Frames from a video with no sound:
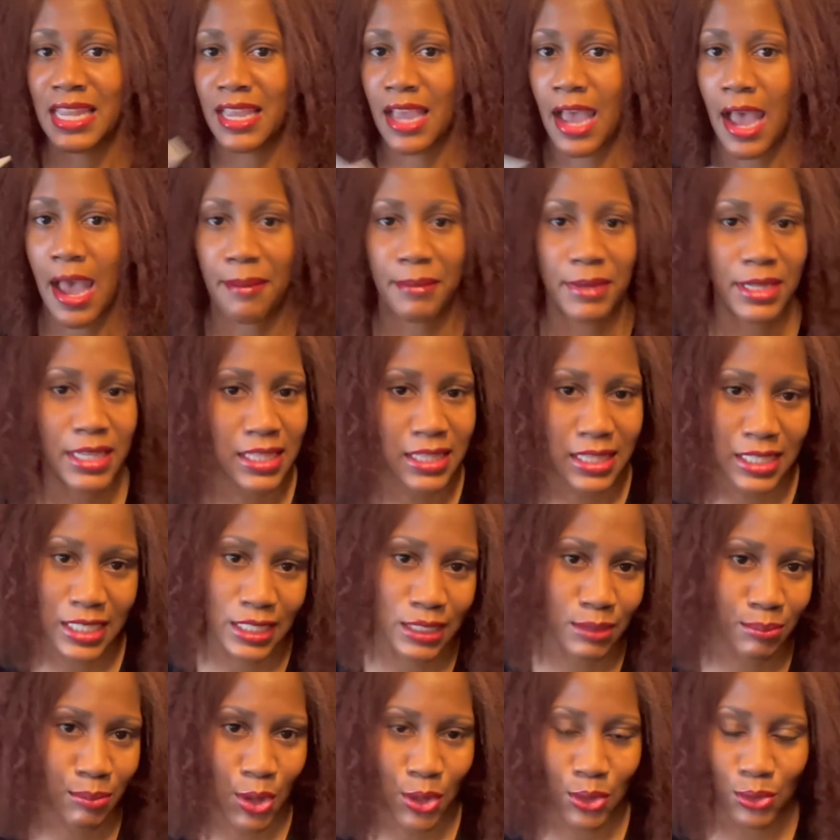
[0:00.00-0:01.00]
I'm gonna get these
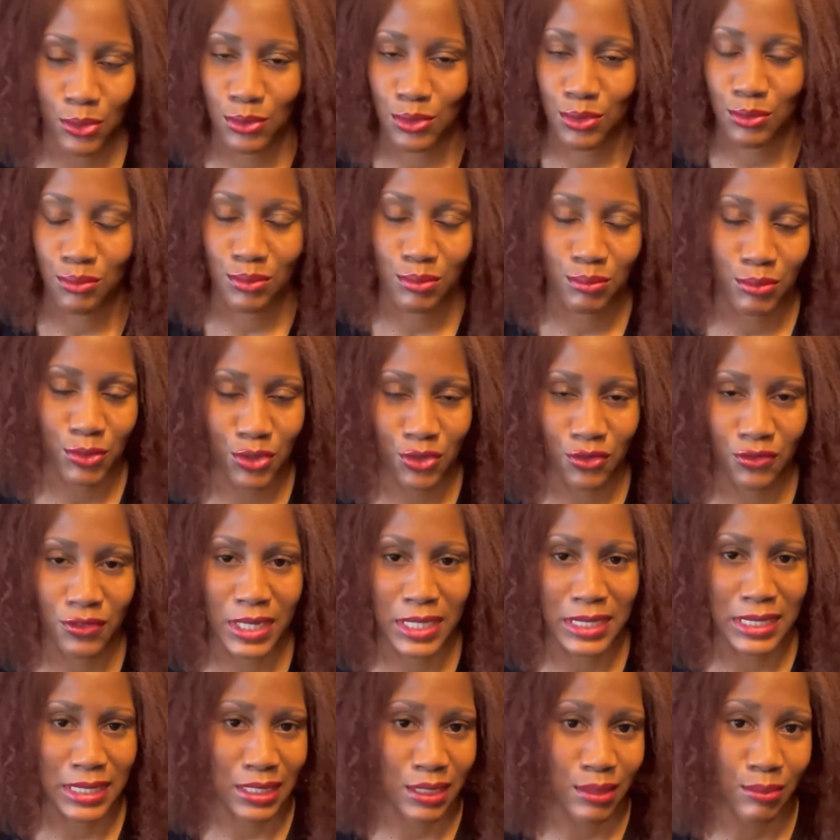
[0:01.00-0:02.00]
moles removed
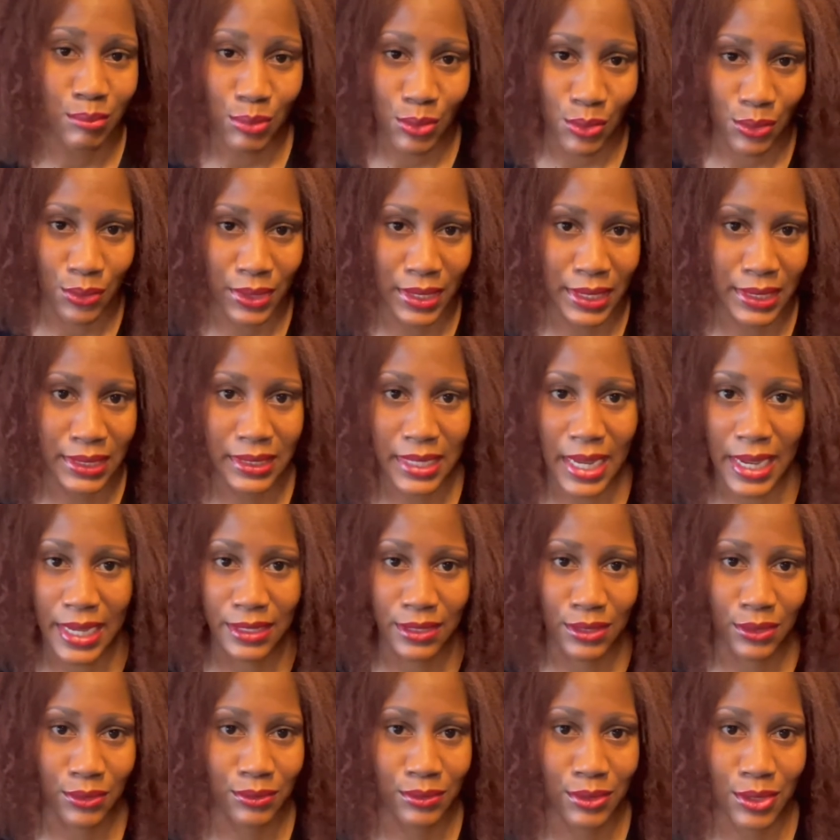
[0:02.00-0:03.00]
at some point. I
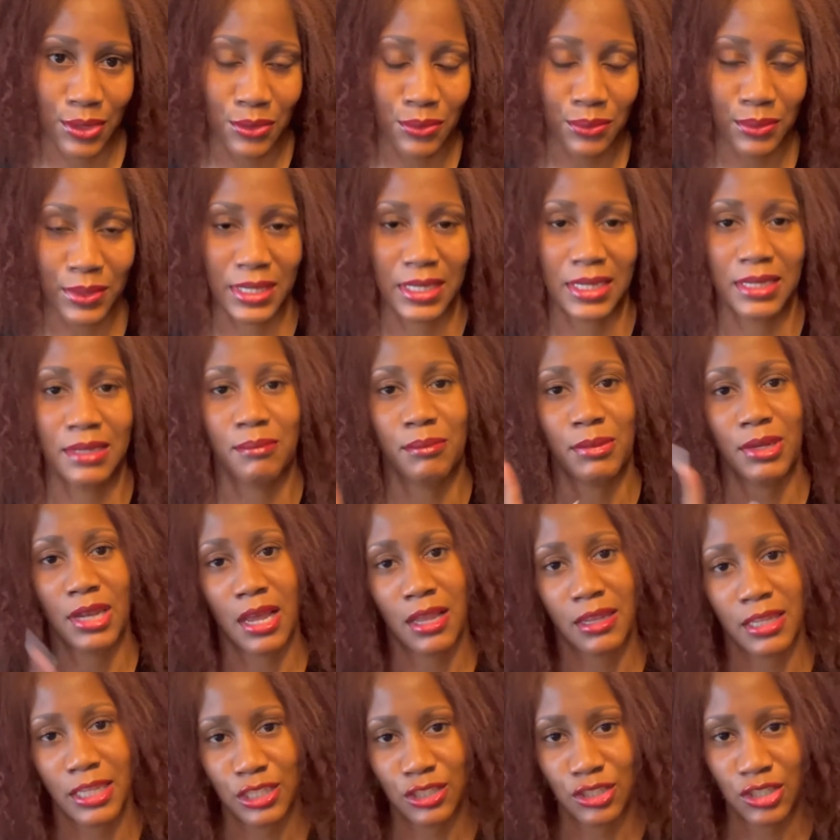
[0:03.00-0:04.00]
don't know when, but I'll
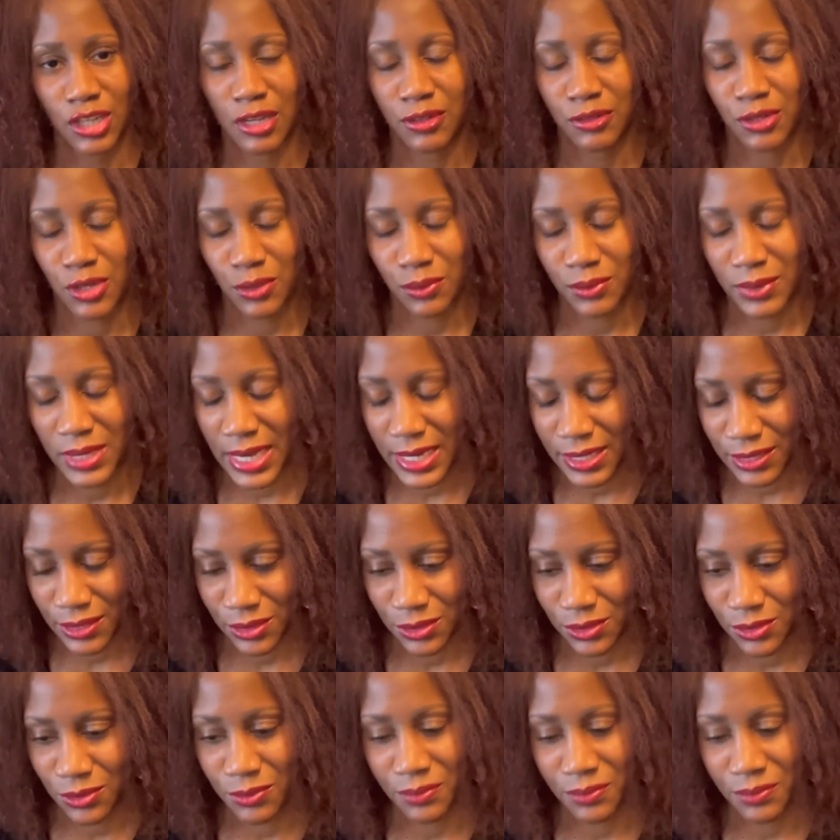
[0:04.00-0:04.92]
let y'all know when I do.